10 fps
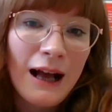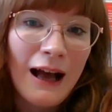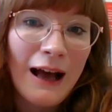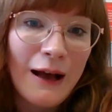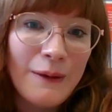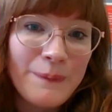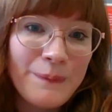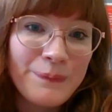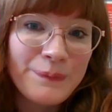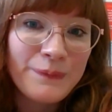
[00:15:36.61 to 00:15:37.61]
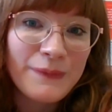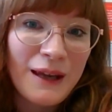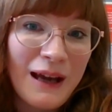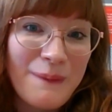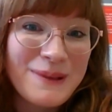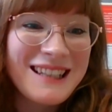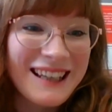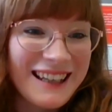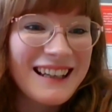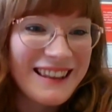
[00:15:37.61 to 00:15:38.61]
and
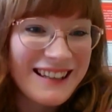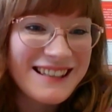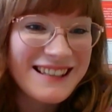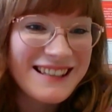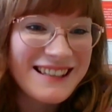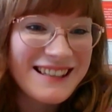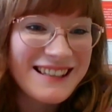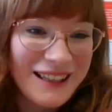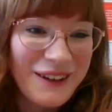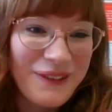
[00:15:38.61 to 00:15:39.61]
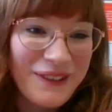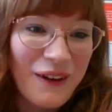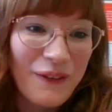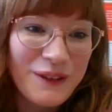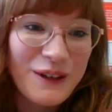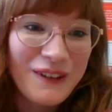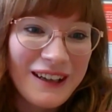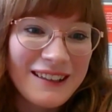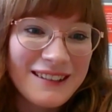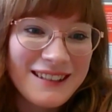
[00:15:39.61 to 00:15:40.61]
particularly the section obviously on
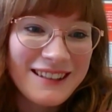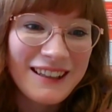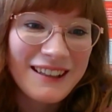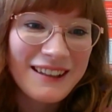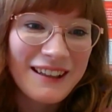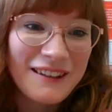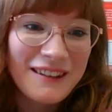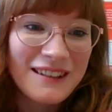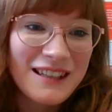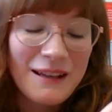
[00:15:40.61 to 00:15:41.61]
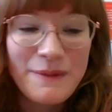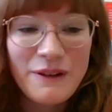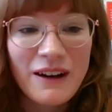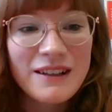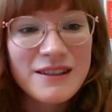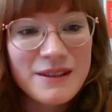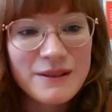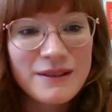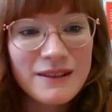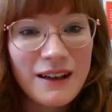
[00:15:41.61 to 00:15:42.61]
careers that the team at
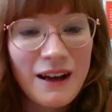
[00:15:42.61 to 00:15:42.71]
Gradconsult